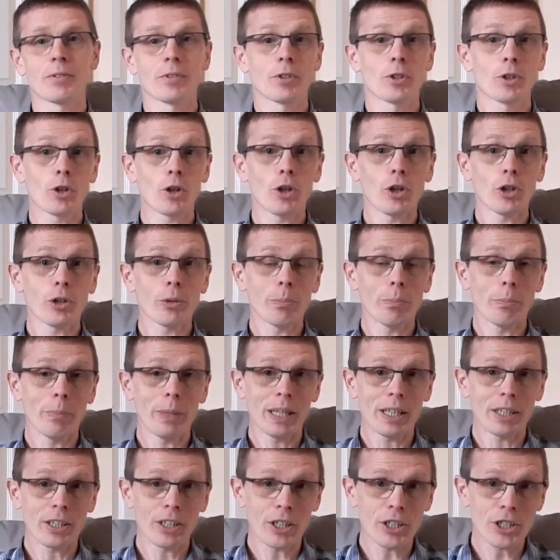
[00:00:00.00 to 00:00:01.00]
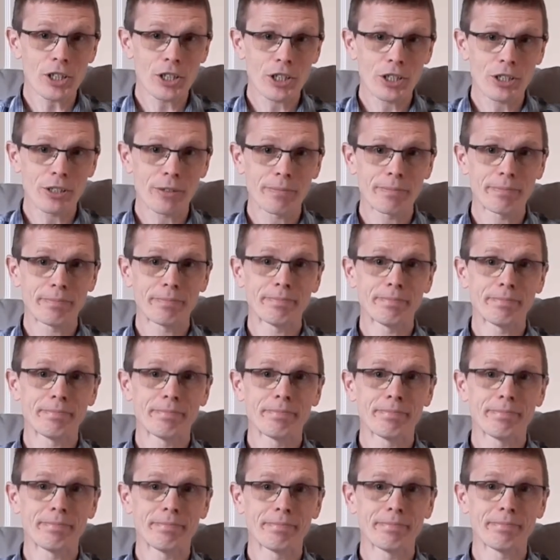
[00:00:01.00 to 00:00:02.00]
God made us,
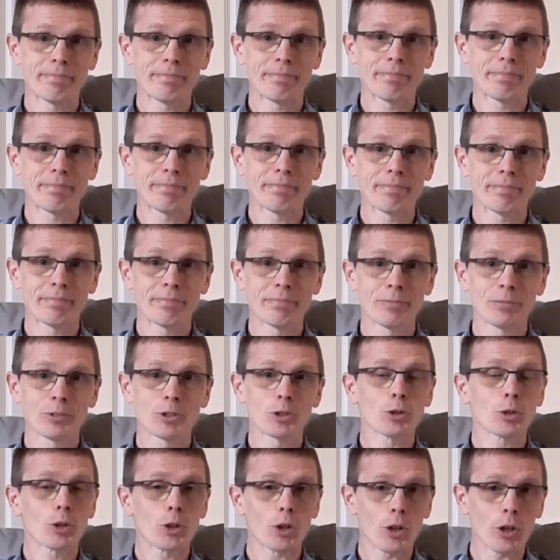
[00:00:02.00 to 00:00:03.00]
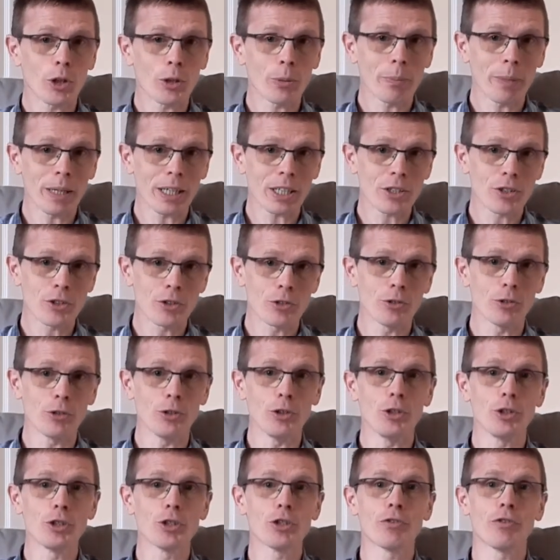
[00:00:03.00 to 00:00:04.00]
so God makes the
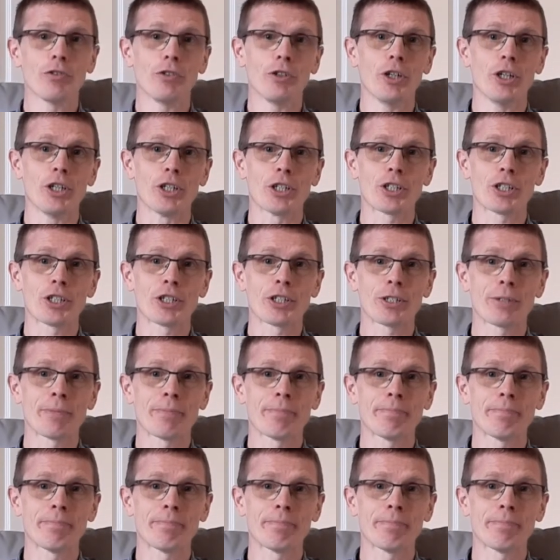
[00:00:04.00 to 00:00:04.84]
rules for us.